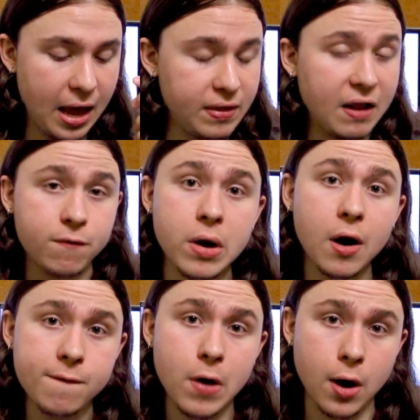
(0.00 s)
and that's
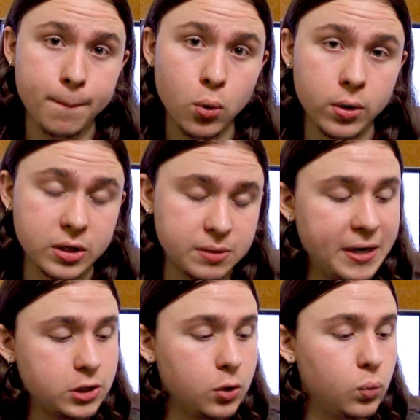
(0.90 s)
very, very important,
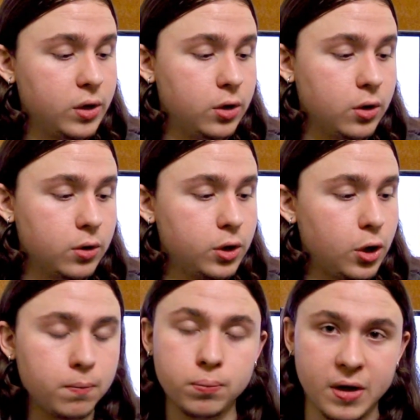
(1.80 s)
especially when you're, you
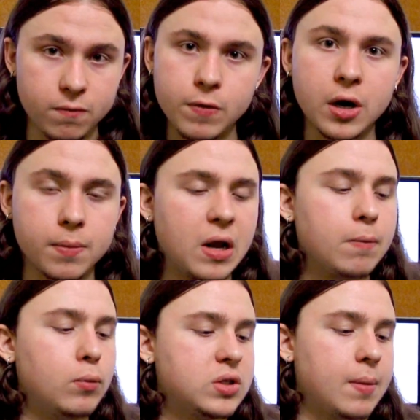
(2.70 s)
know, playing very
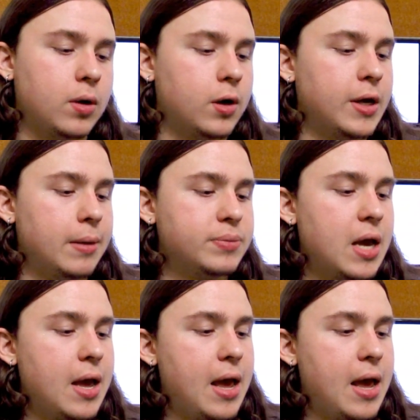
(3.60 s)
competitive multiplayer games,